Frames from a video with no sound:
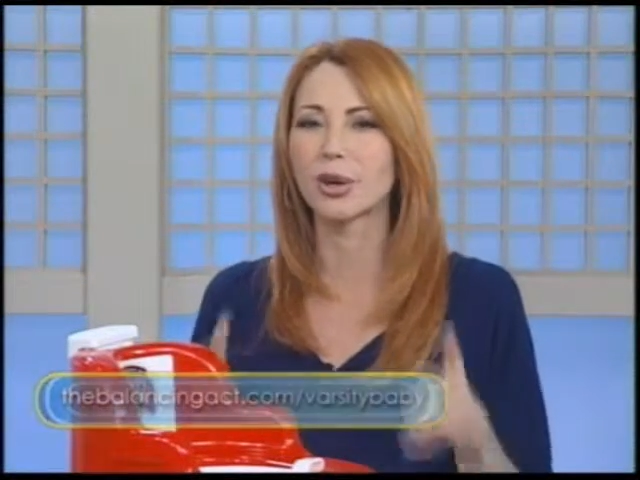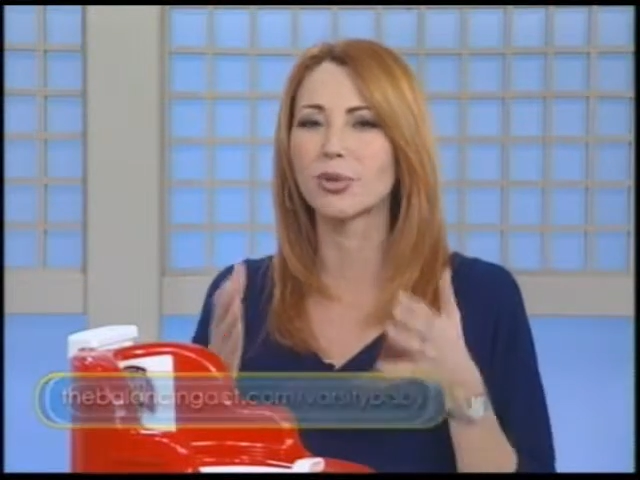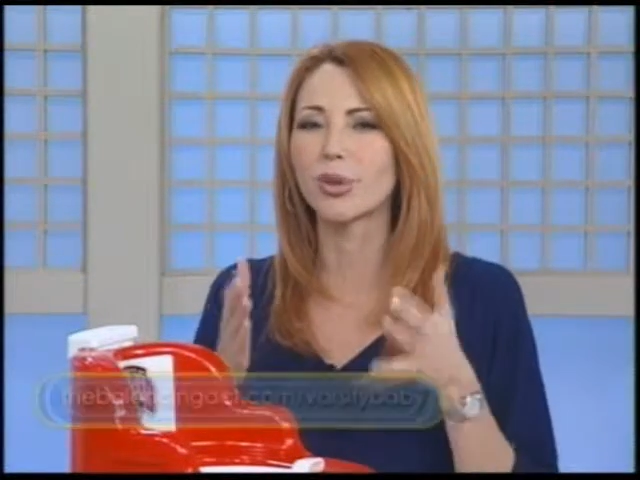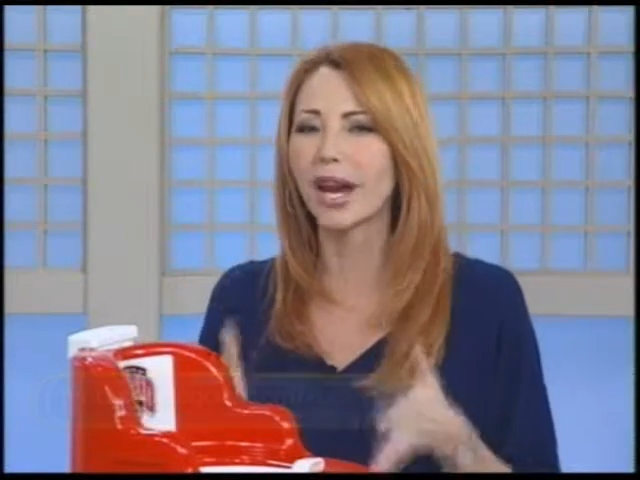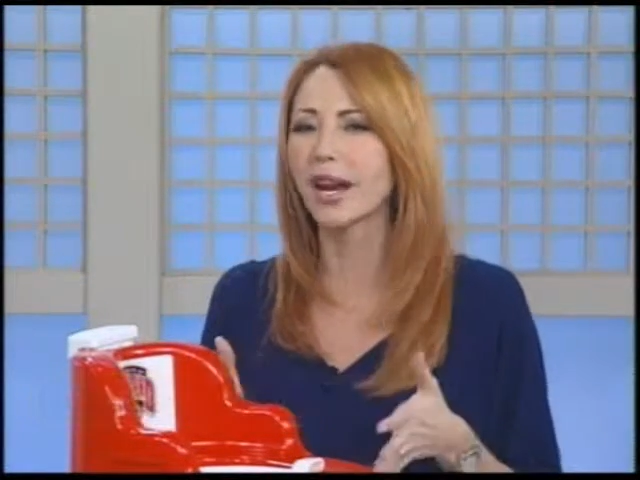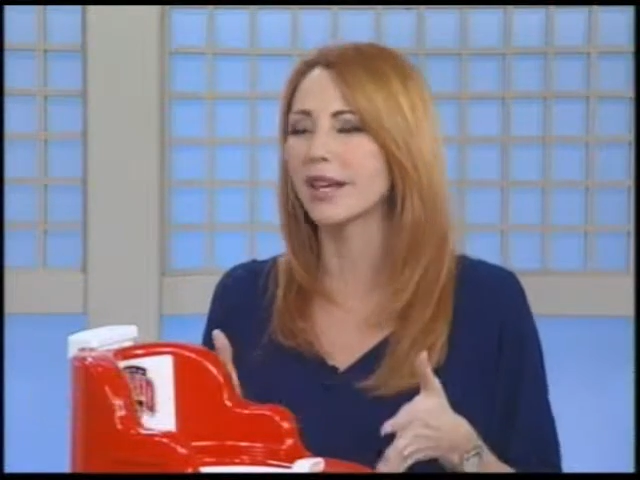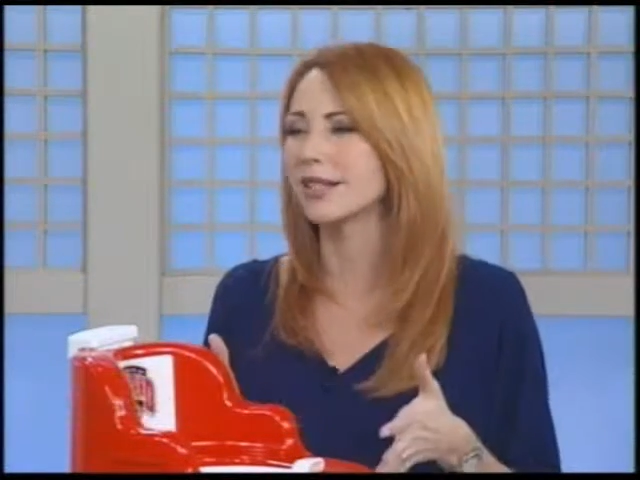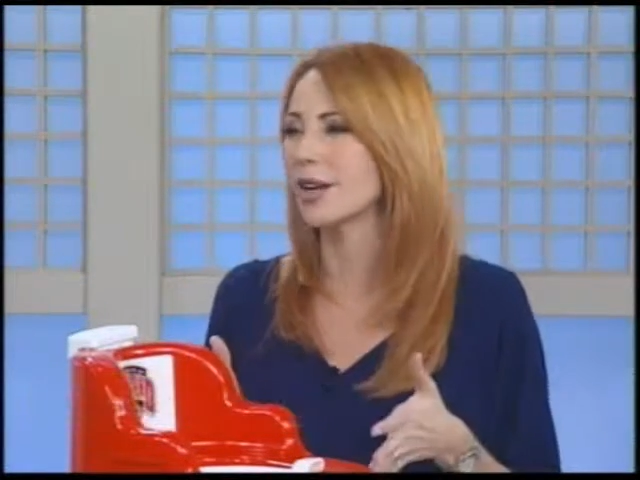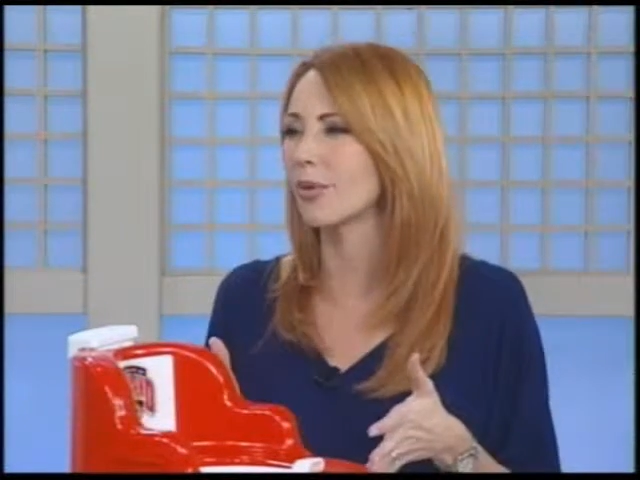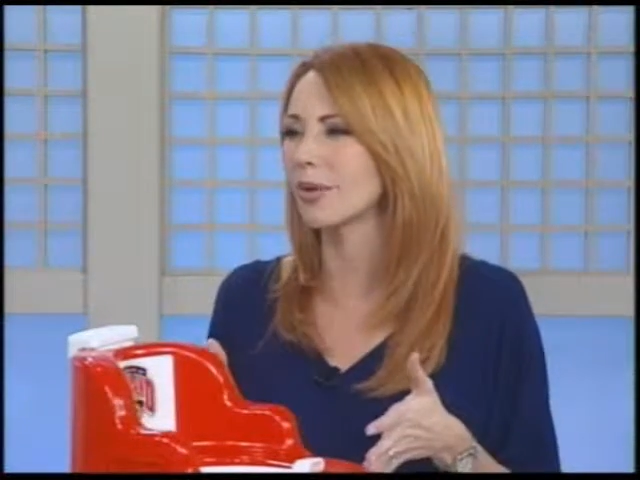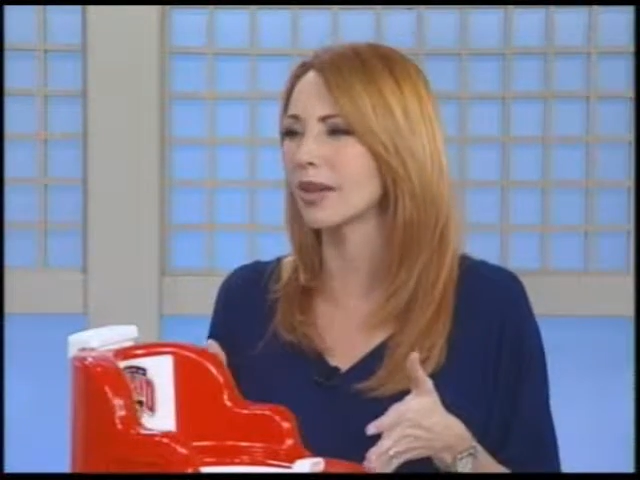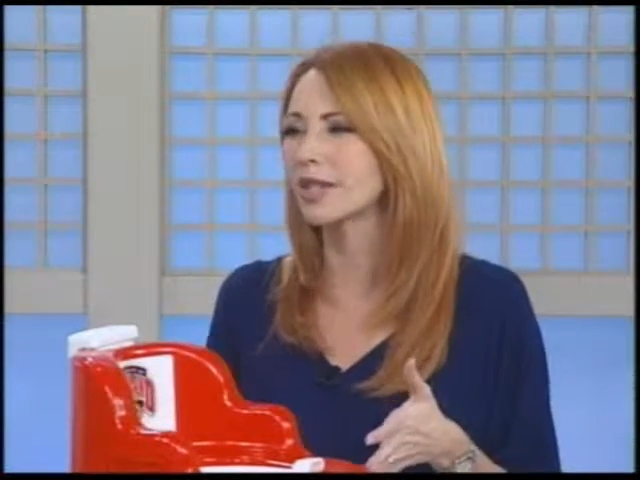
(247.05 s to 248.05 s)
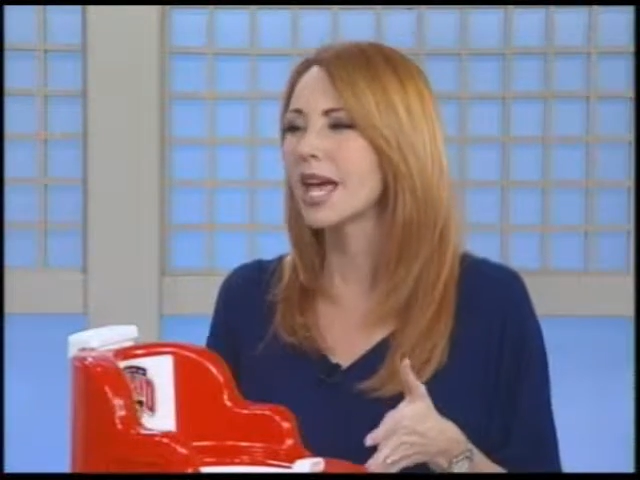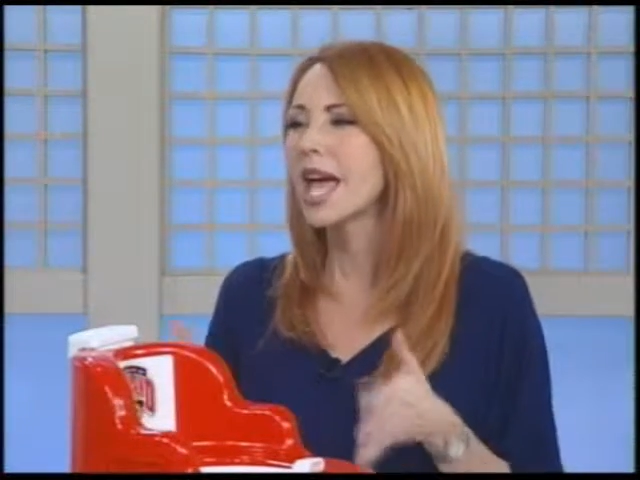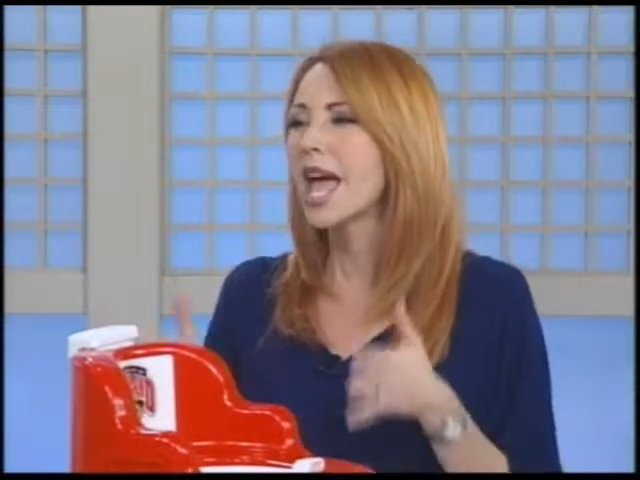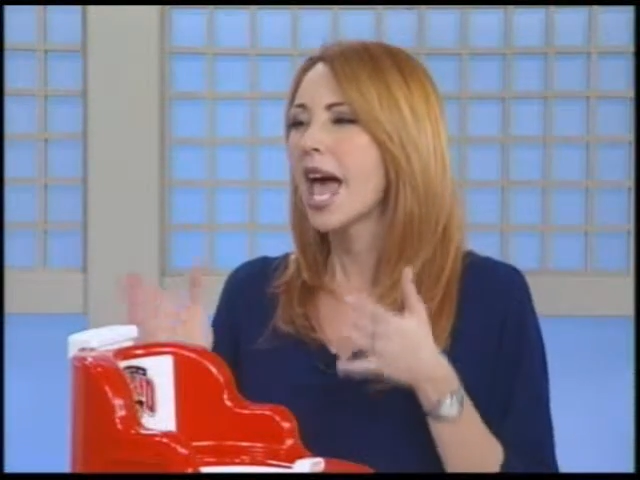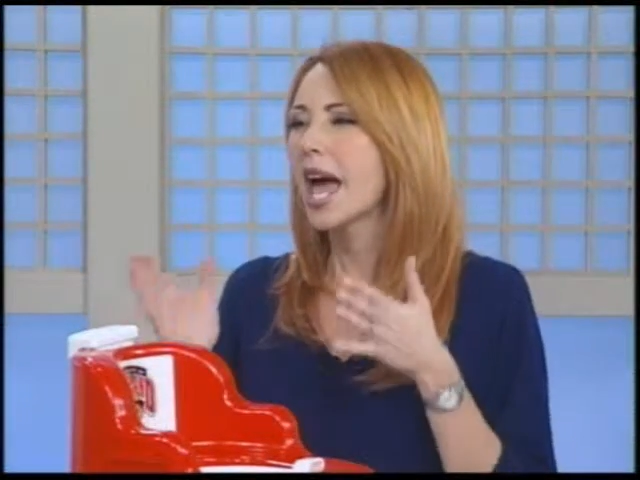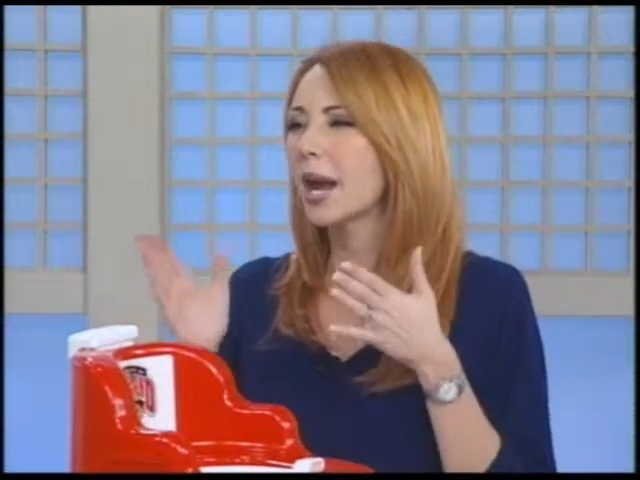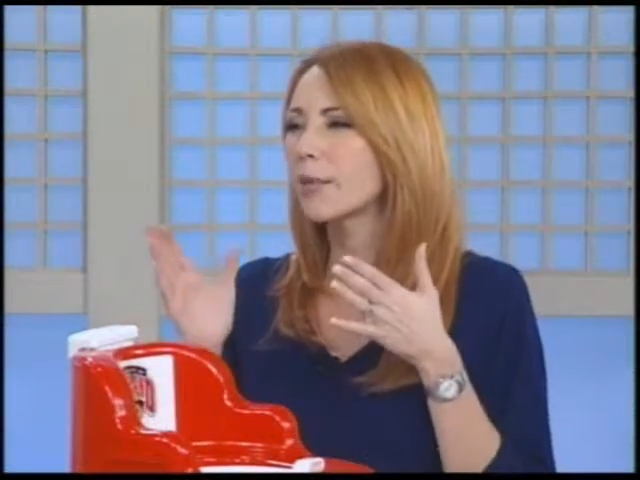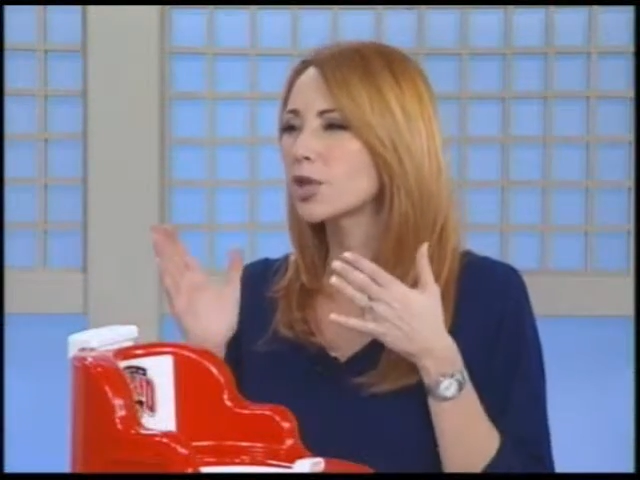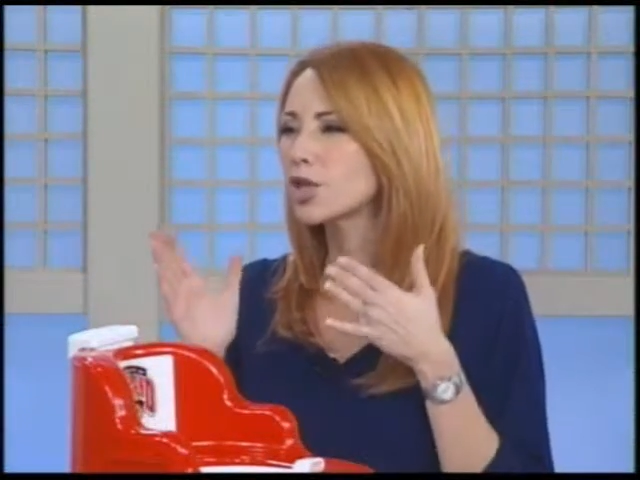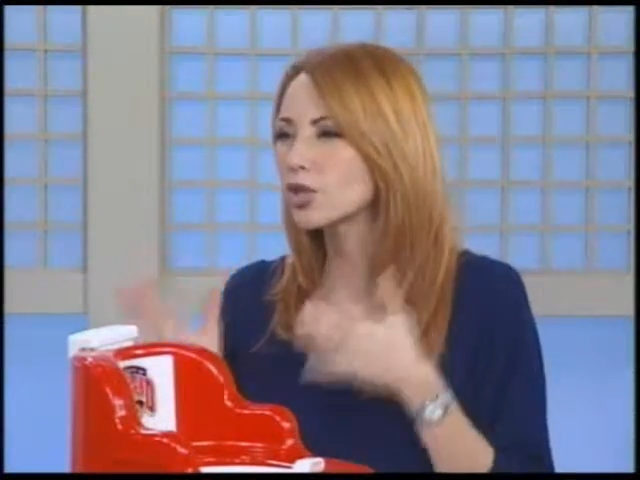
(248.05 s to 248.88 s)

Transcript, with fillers: great idea with us. And I'm